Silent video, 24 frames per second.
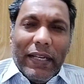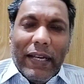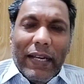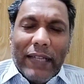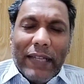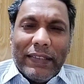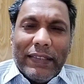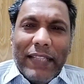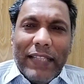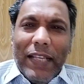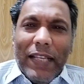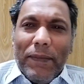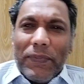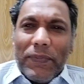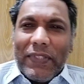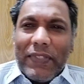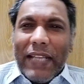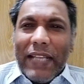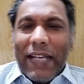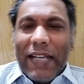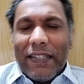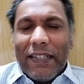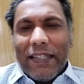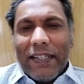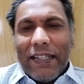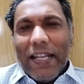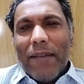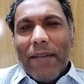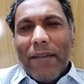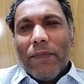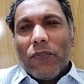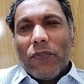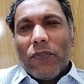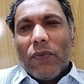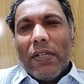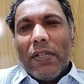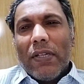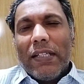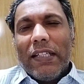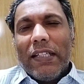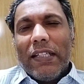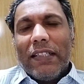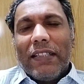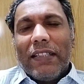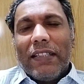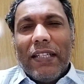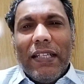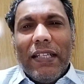It seems that
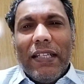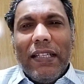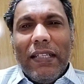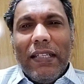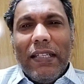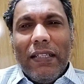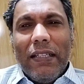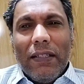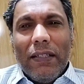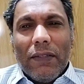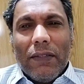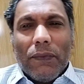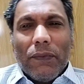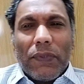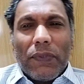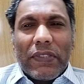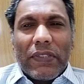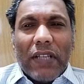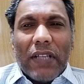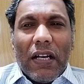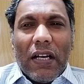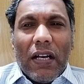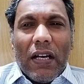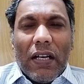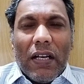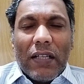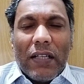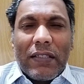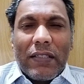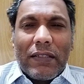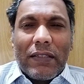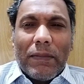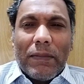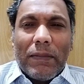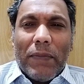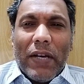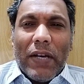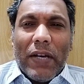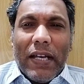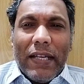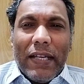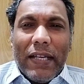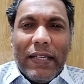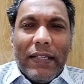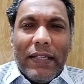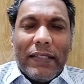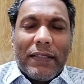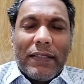M23 was asked
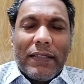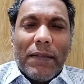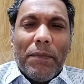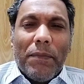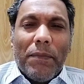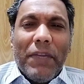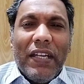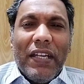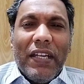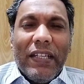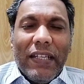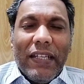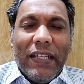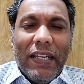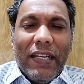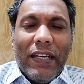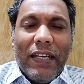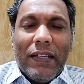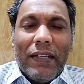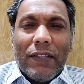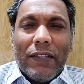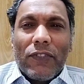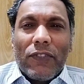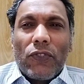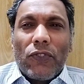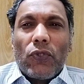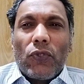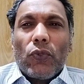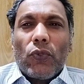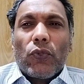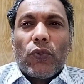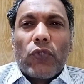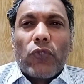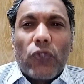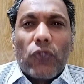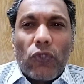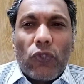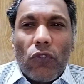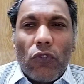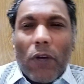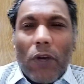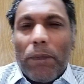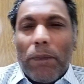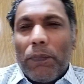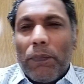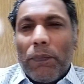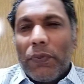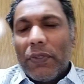by some mediators to
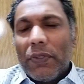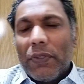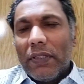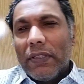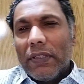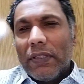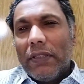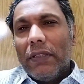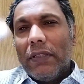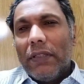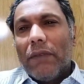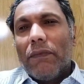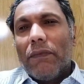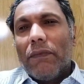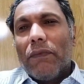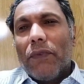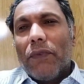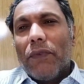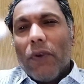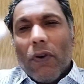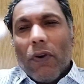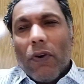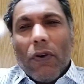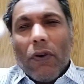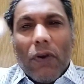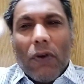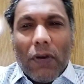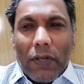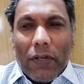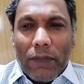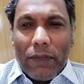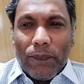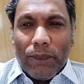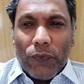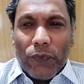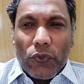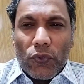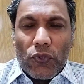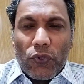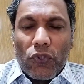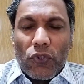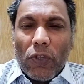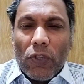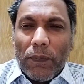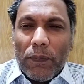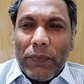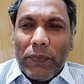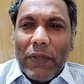stop the war, to
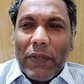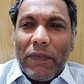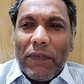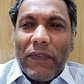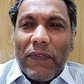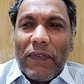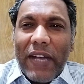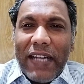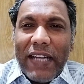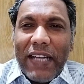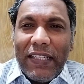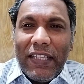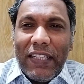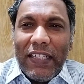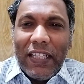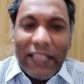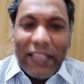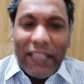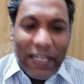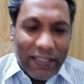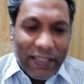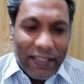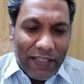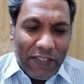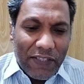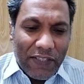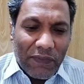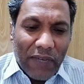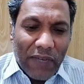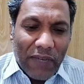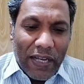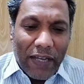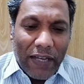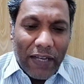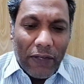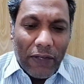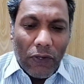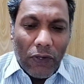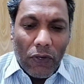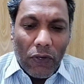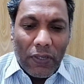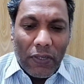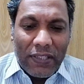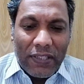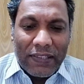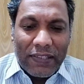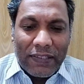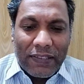stop the fighting. That is why
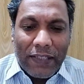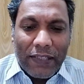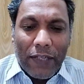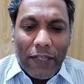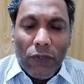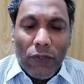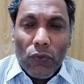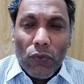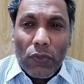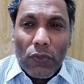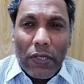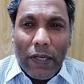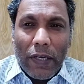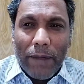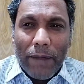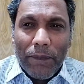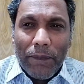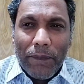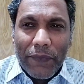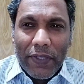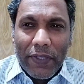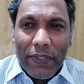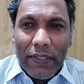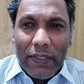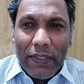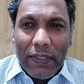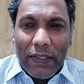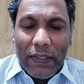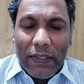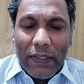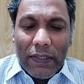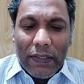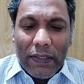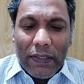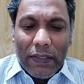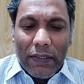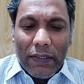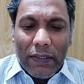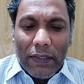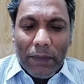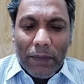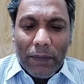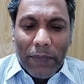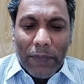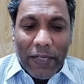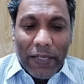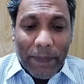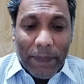Lawrence Kanyuka
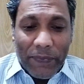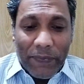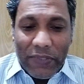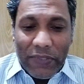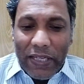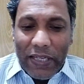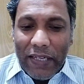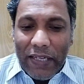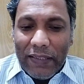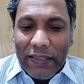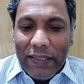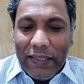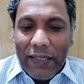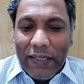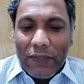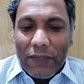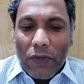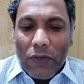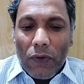perhaps said that